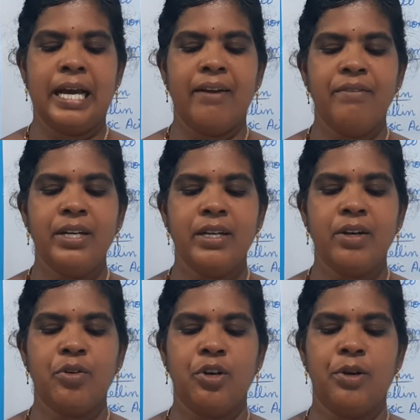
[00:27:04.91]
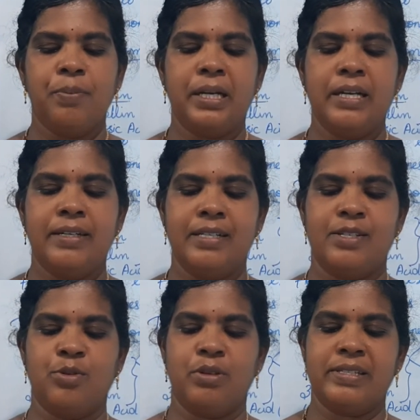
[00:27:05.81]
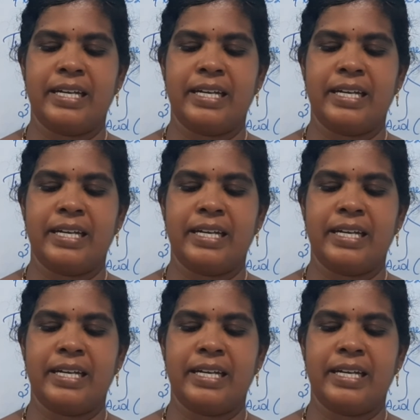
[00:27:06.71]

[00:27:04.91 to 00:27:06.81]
avena-coleoptal test was